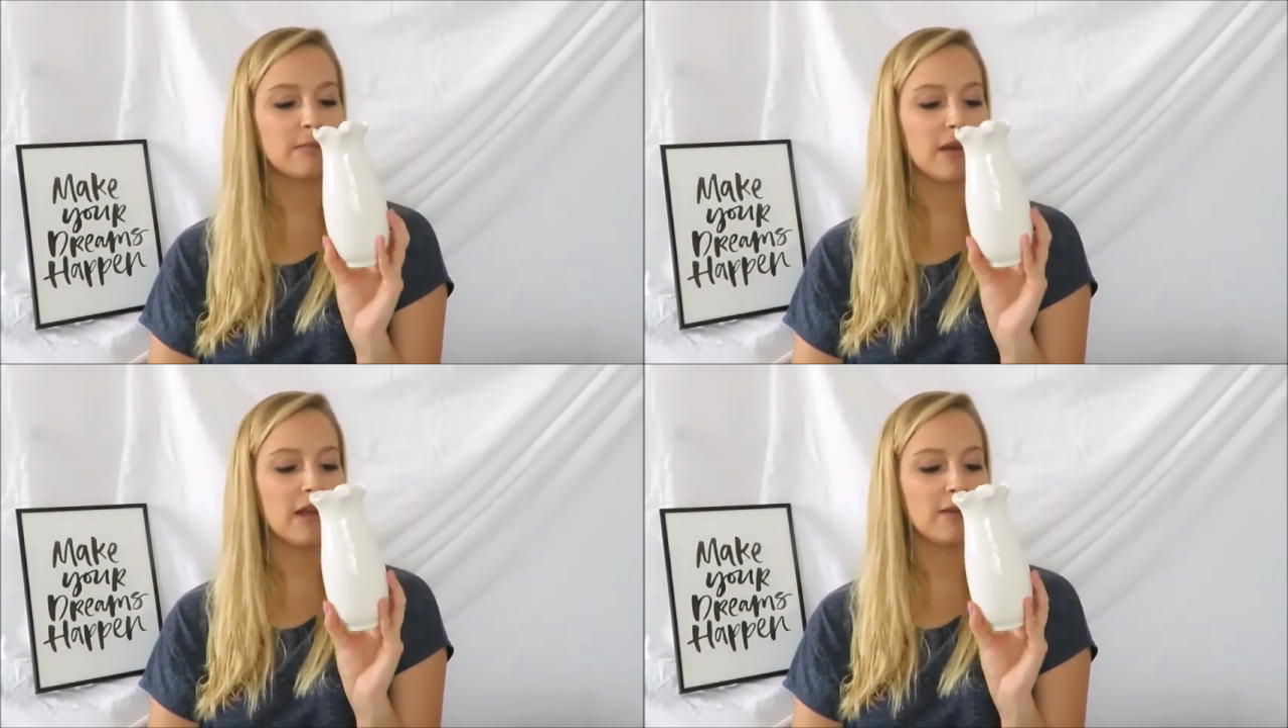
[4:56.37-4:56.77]

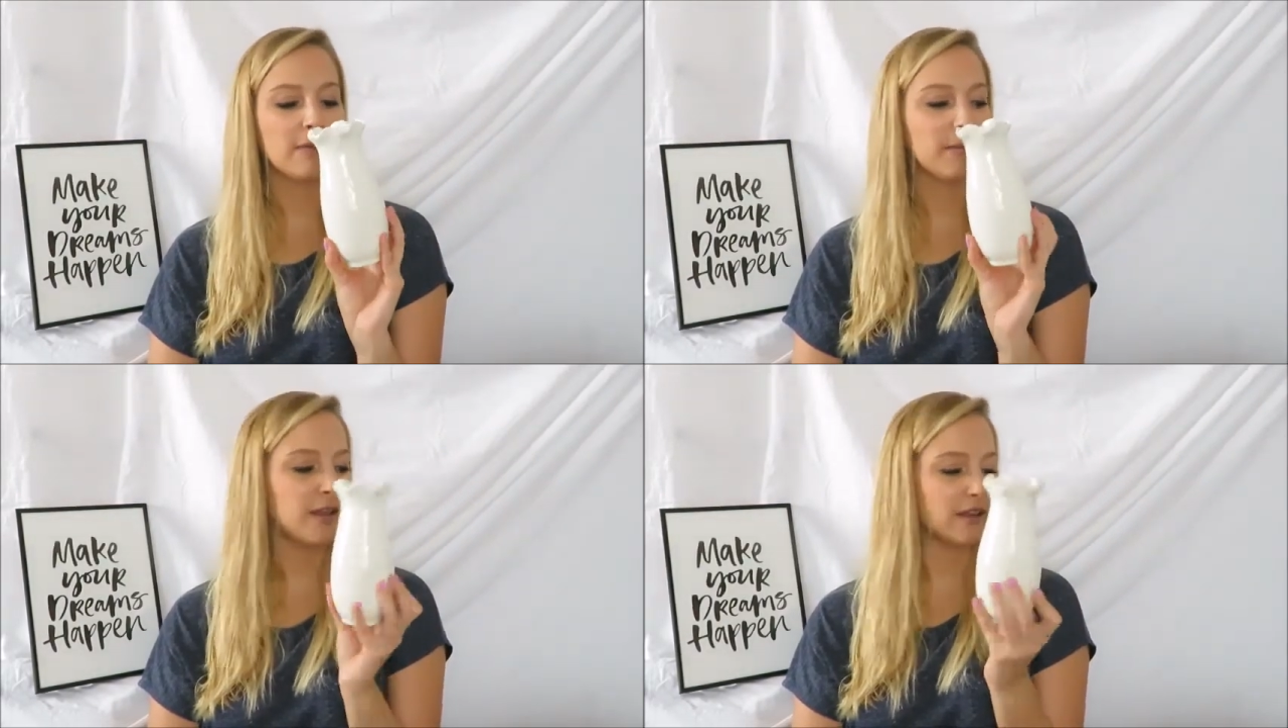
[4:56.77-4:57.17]
behind
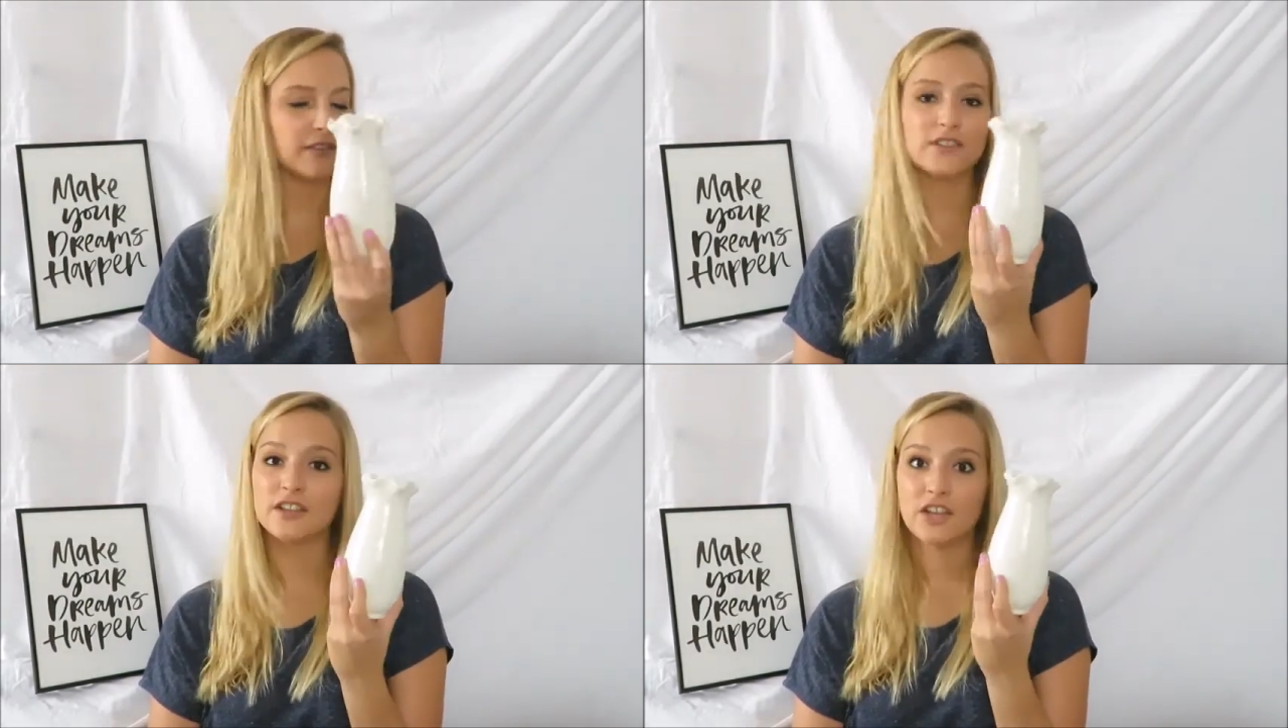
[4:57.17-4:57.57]
my bed.
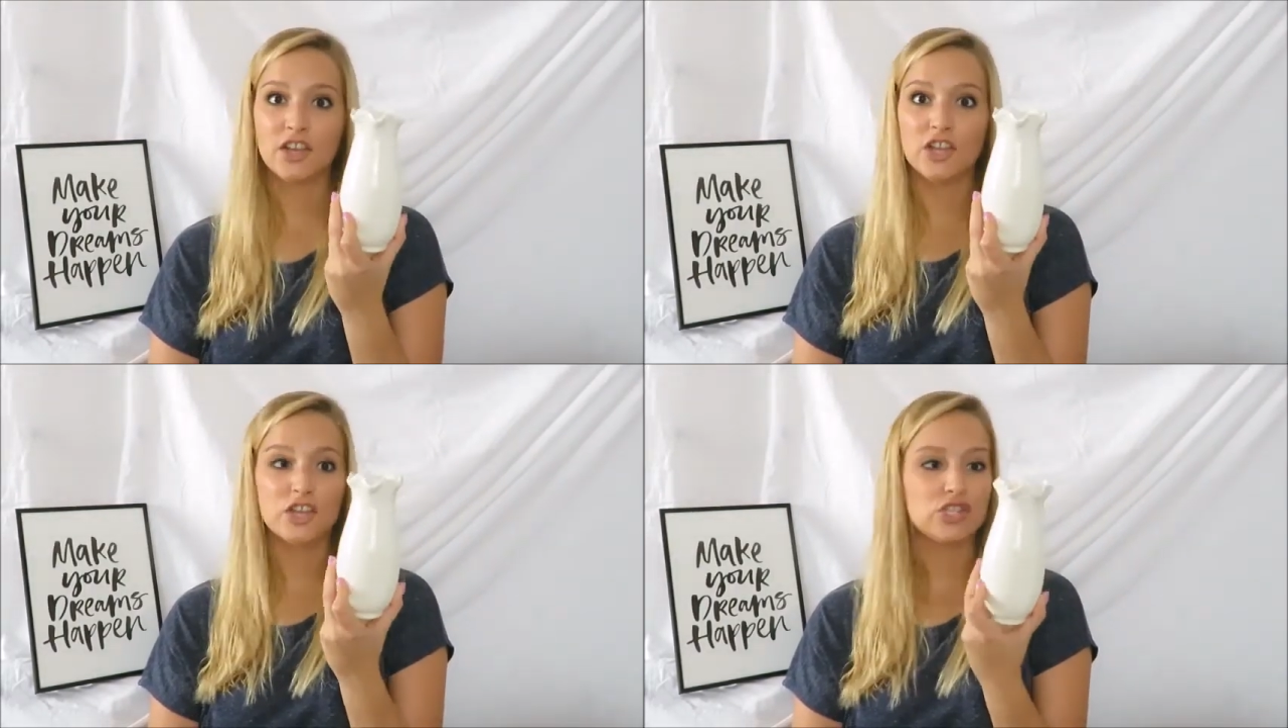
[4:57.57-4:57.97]

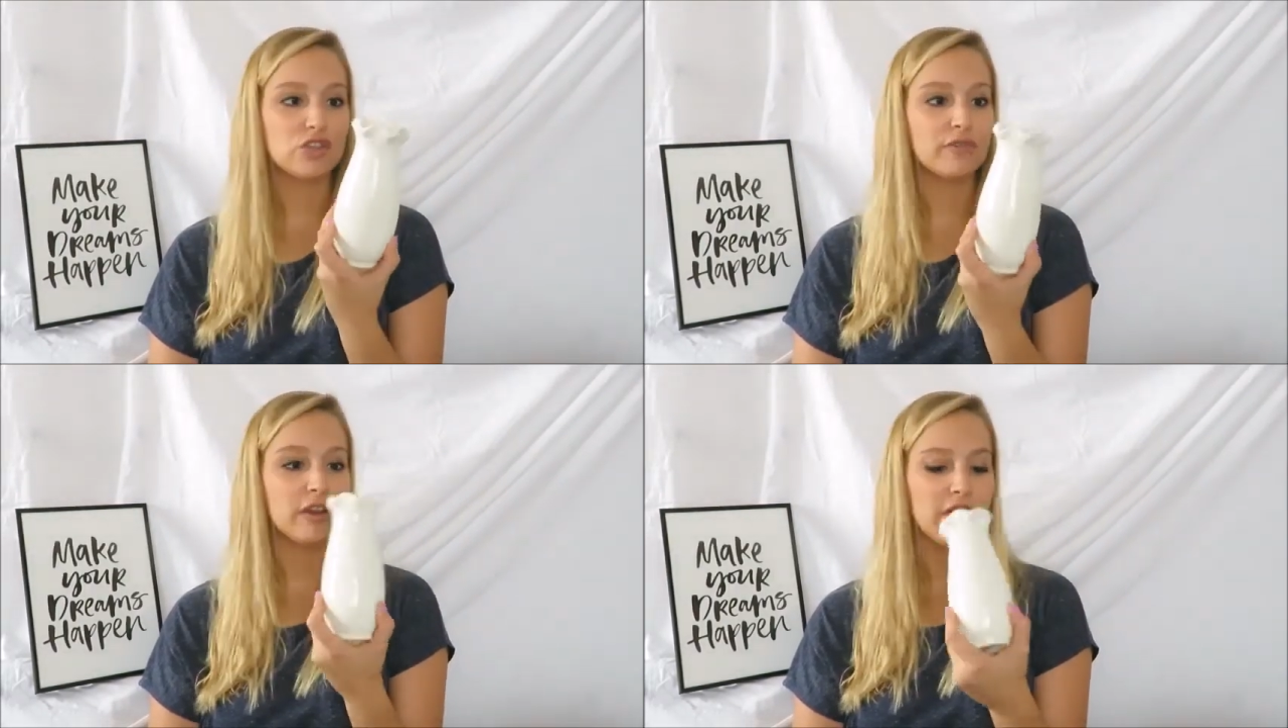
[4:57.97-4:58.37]

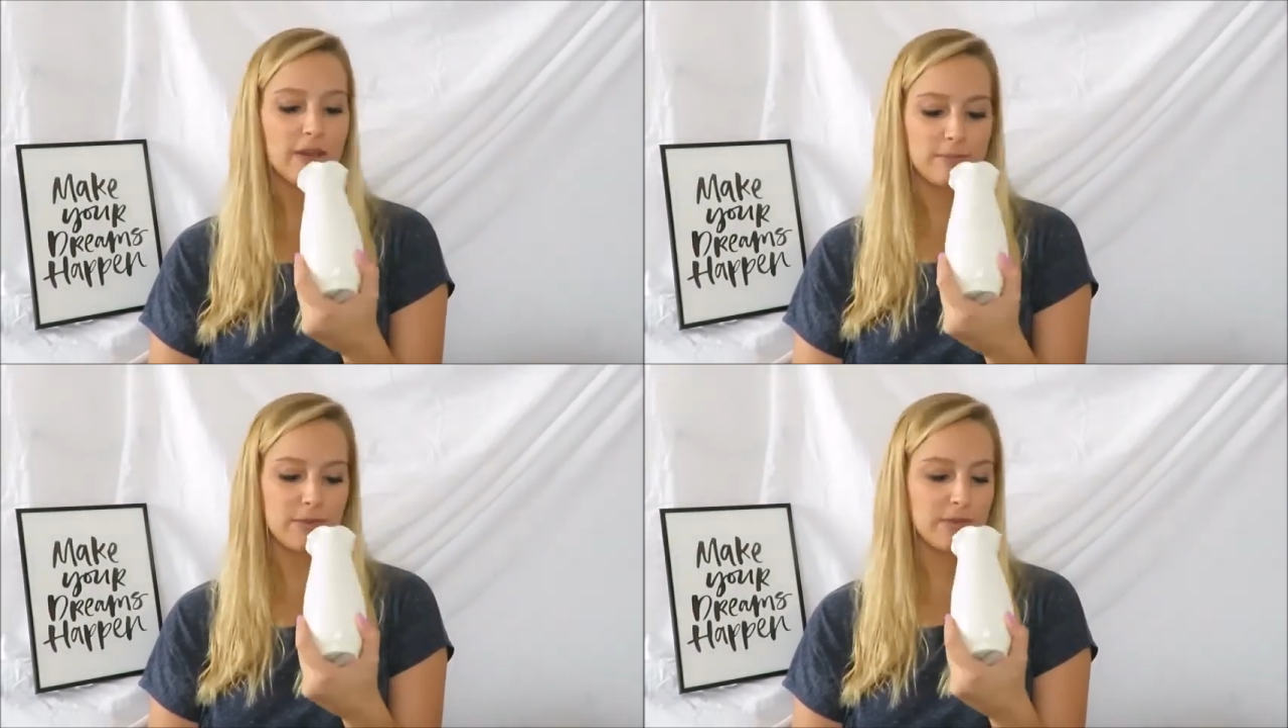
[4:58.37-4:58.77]
So very
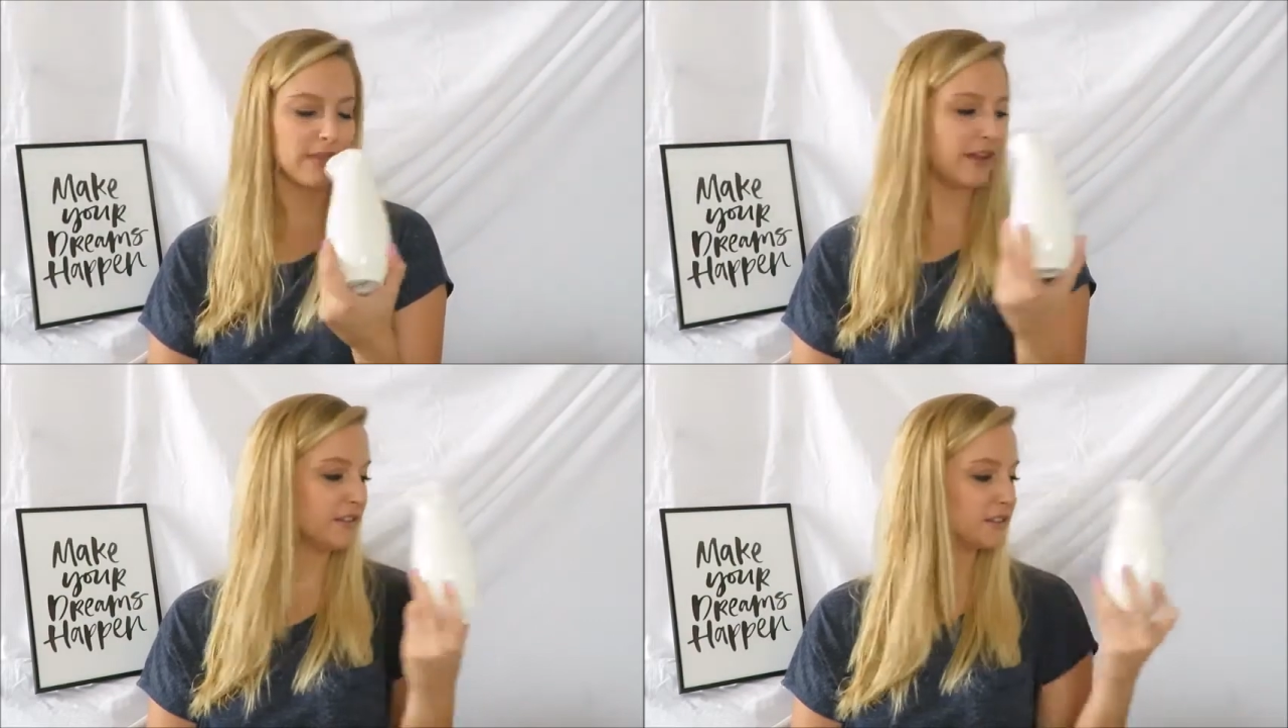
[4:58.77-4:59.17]
happy with
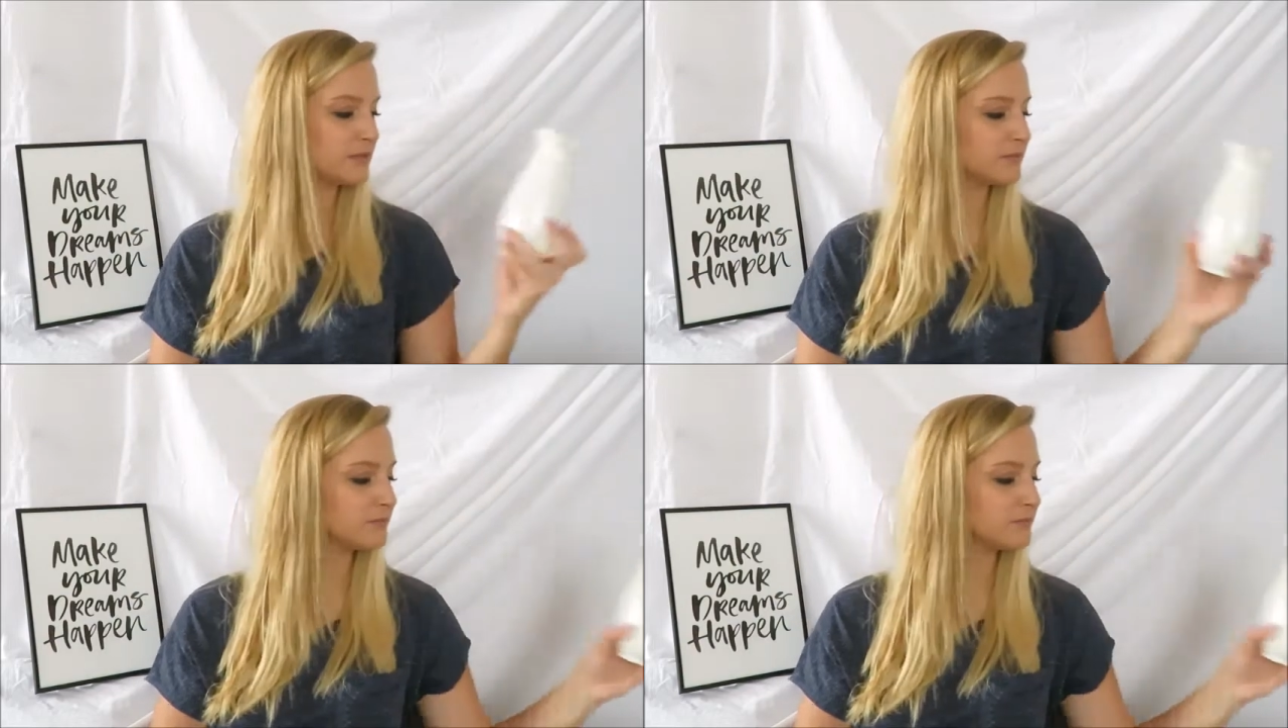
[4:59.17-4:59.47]
that.